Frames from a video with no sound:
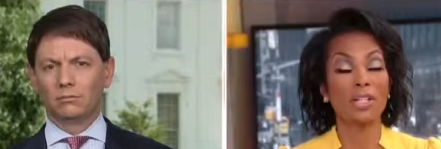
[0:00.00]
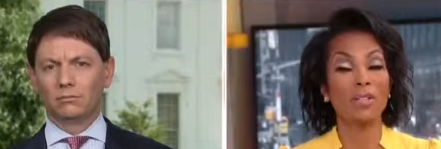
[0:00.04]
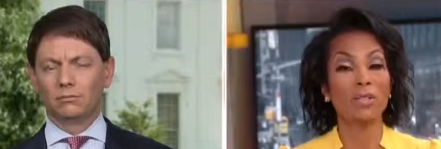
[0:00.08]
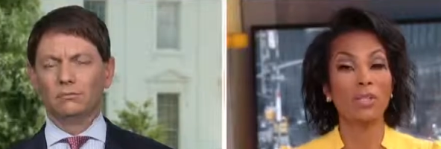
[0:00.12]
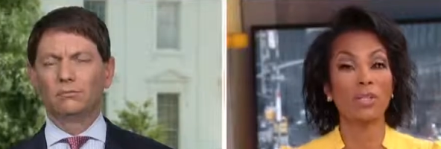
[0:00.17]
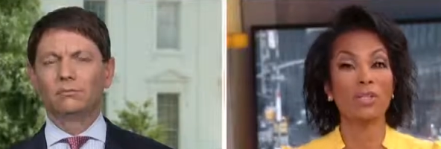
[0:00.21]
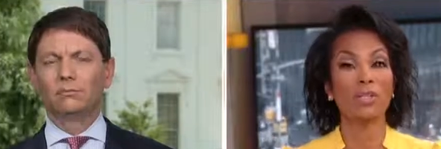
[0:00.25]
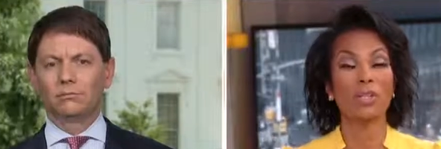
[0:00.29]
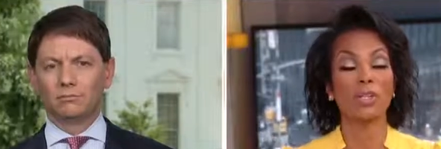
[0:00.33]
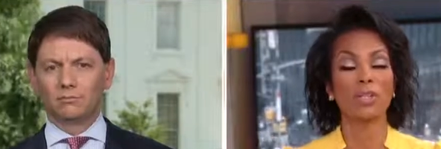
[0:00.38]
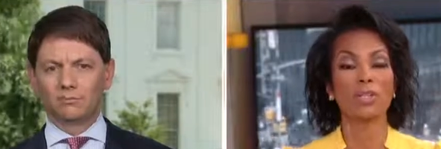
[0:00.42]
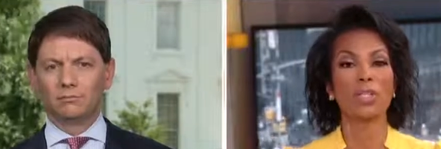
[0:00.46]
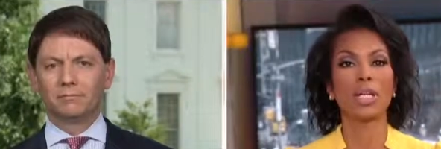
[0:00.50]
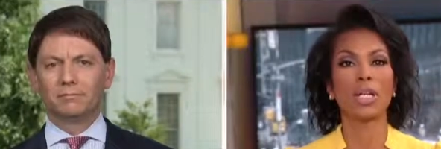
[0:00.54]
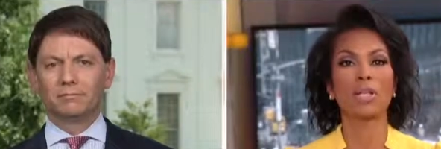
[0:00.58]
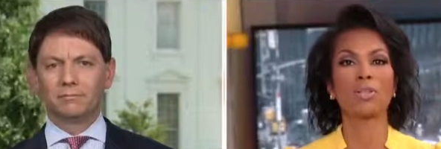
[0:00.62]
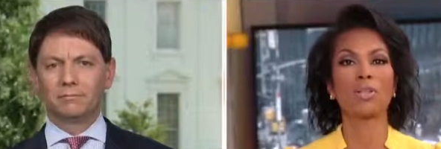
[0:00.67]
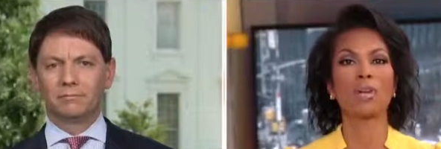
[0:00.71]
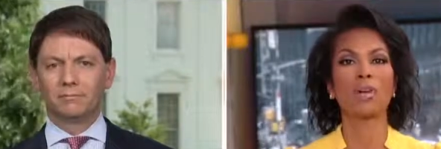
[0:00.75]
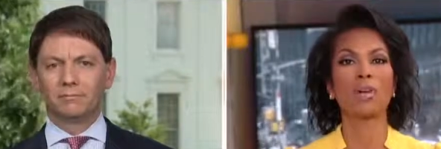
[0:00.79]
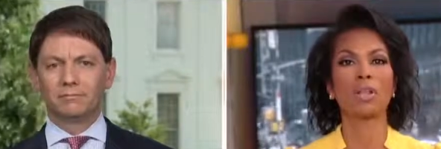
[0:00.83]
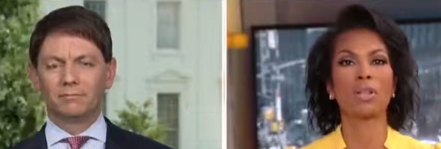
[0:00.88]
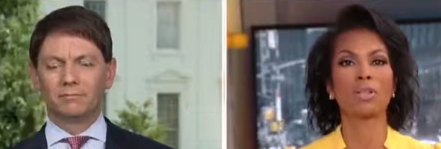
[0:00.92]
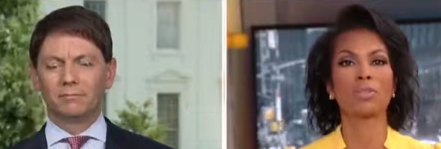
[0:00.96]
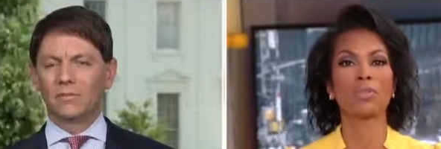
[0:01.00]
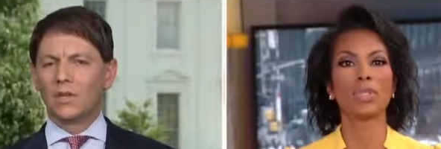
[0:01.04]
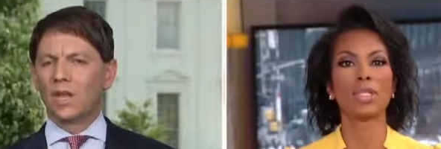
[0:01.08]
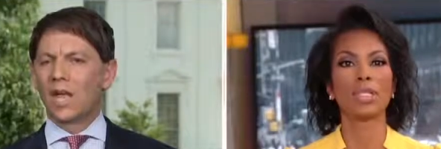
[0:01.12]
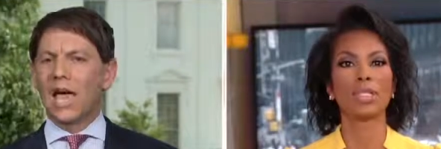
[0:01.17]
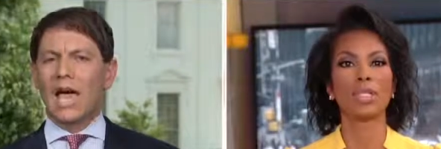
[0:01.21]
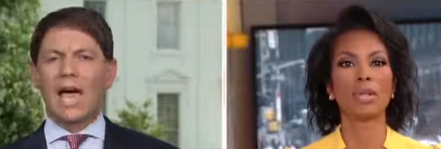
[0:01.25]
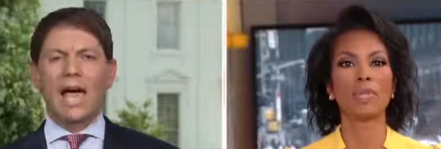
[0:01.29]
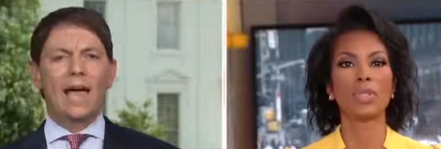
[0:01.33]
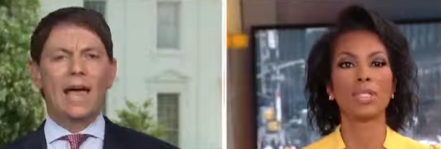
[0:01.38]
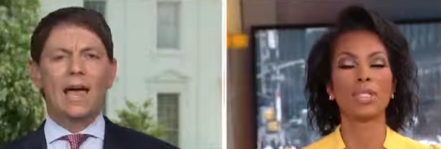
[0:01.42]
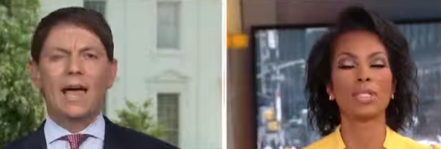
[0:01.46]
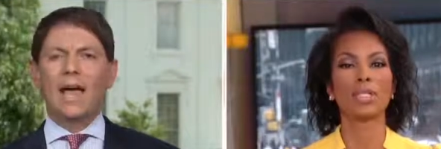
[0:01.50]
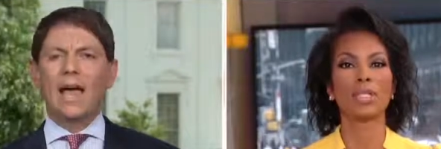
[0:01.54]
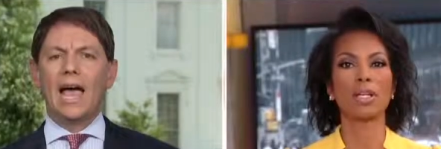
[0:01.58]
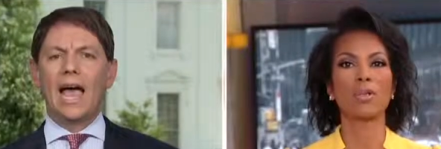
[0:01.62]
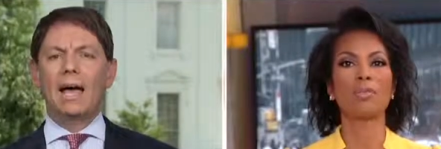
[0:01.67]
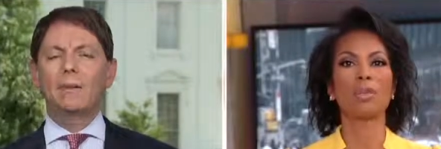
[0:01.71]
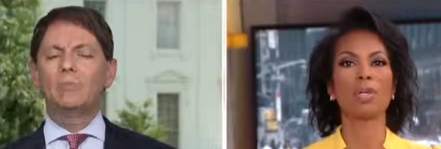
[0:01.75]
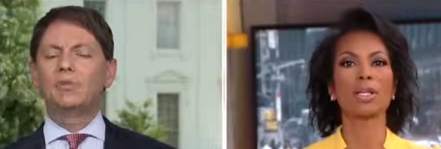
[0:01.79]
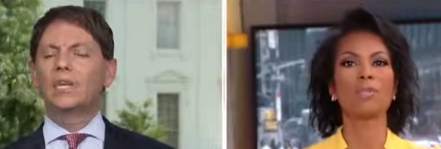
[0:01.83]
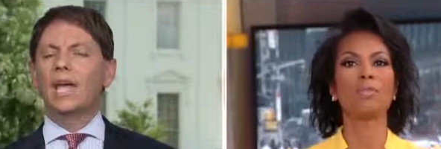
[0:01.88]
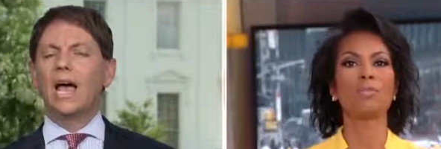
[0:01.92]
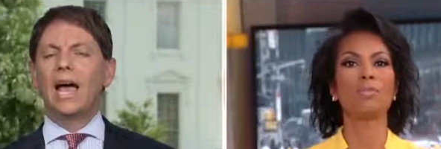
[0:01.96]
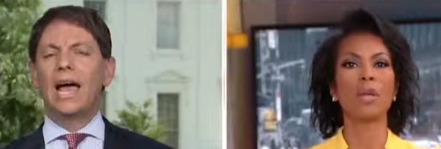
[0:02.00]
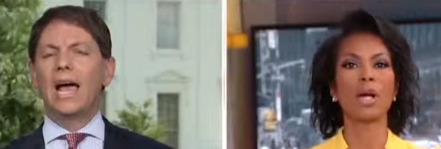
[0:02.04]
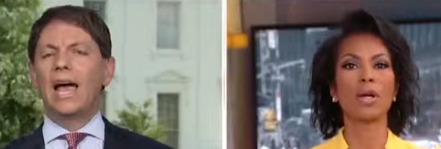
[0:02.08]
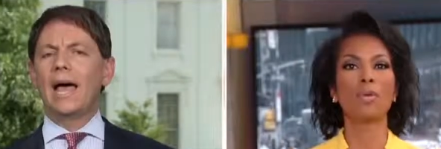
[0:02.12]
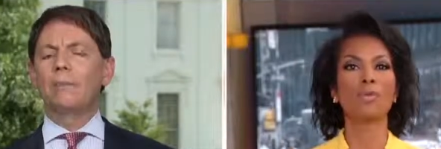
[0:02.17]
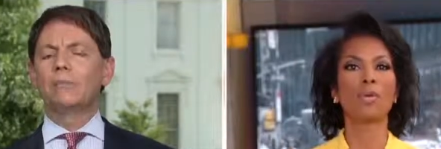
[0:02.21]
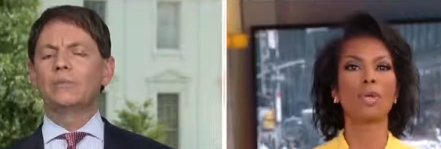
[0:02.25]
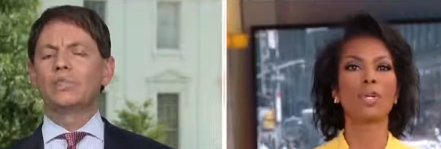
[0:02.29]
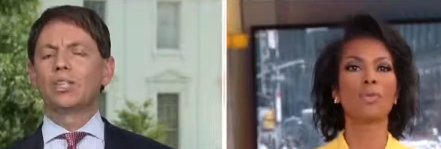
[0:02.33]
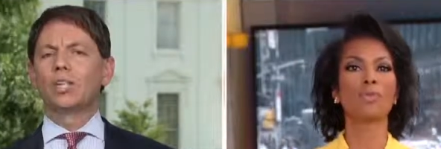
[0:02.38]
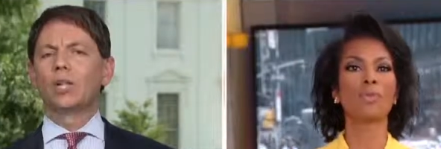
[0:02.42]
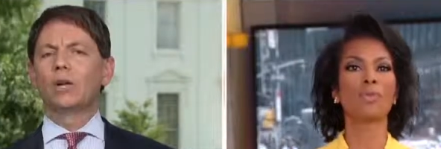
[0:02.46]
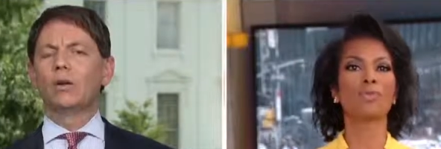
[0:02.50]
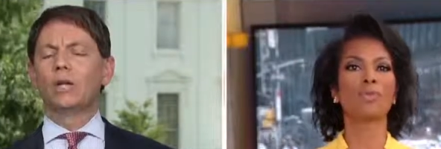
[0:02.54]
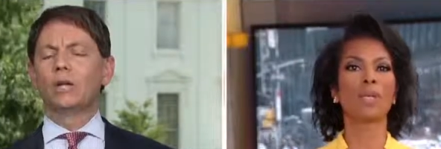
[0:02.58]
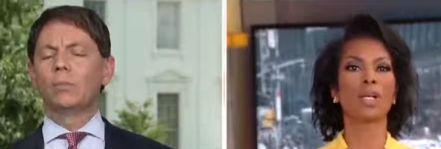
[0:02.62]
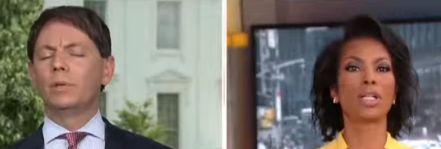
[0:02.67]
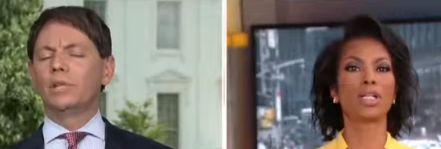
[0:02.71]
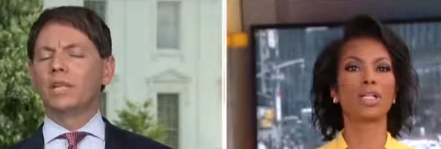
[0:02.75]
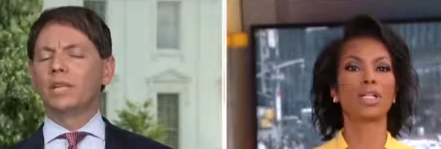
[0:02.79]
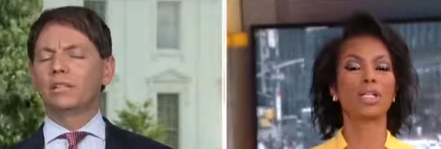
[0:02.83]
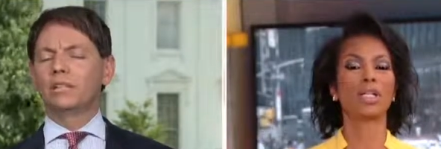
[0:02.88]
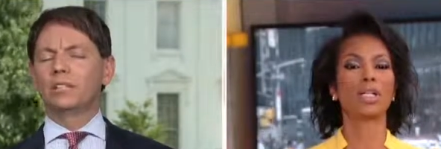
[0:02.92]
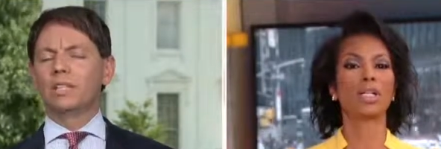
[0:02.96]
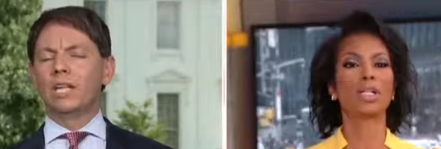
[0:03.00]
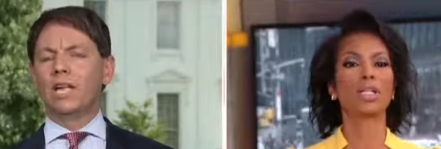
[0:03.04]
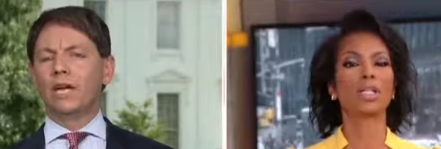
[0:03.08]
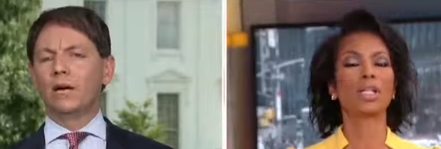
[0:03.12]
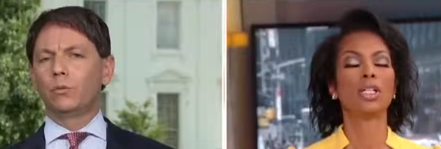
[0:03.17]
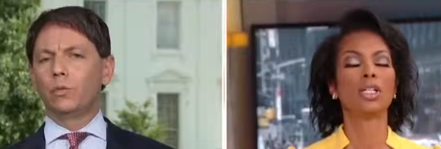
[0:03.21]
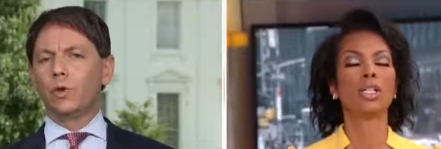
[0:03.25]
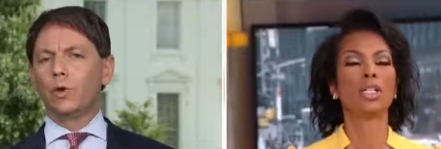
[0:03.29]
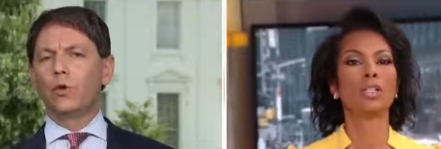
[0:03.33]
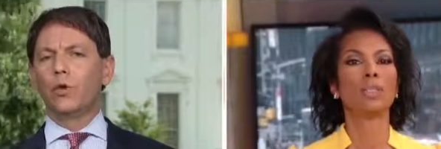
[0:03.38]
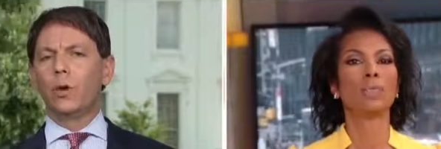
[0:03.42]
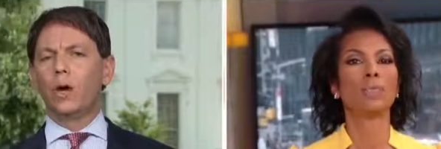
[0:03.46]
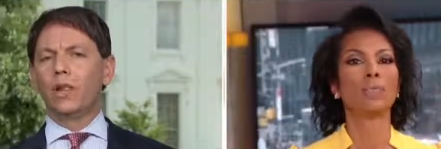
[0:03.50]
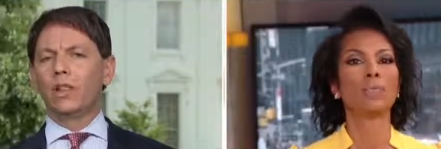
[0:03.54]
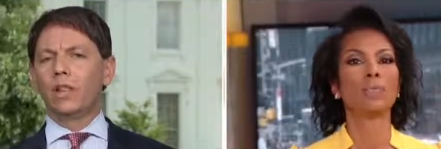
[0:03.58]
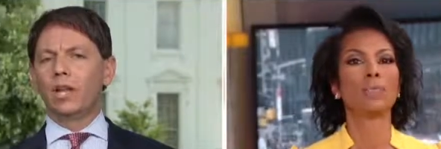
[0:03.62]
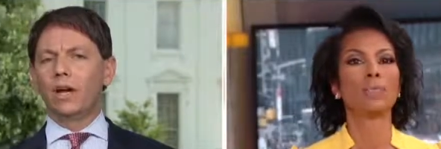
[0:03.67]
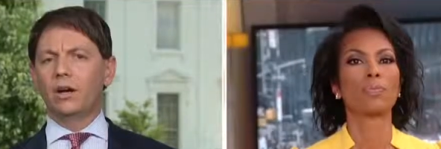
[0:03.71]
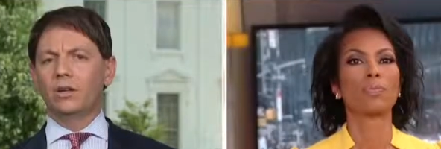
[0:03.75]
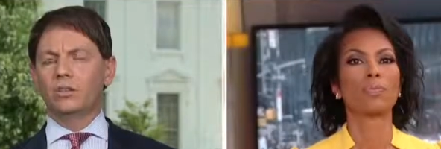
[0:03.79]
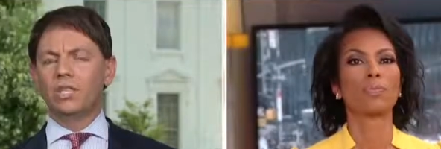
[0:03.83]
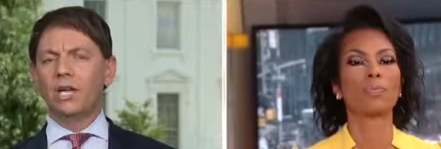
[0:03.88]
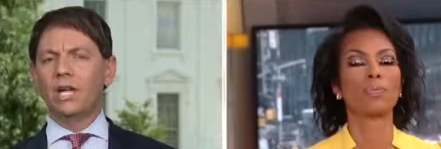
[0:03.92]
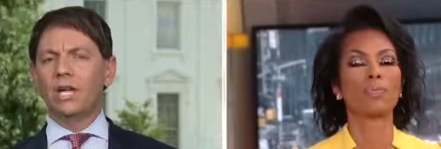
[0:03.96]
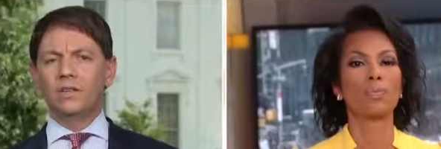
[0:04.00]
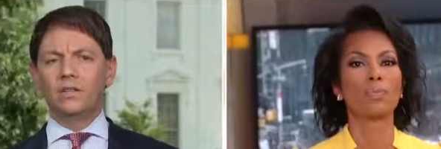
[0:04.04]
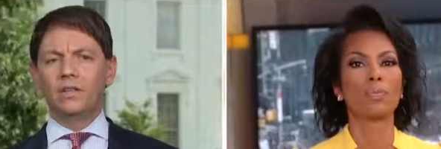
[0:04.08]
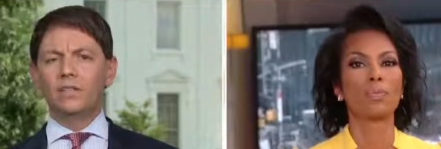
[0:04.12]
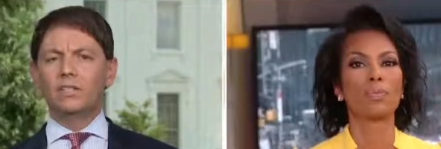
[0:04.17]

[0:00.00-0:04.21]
Speaker 1: could go down the hall and read some of this. I want to. absolutely, but listen, uh, real quickly, Harris.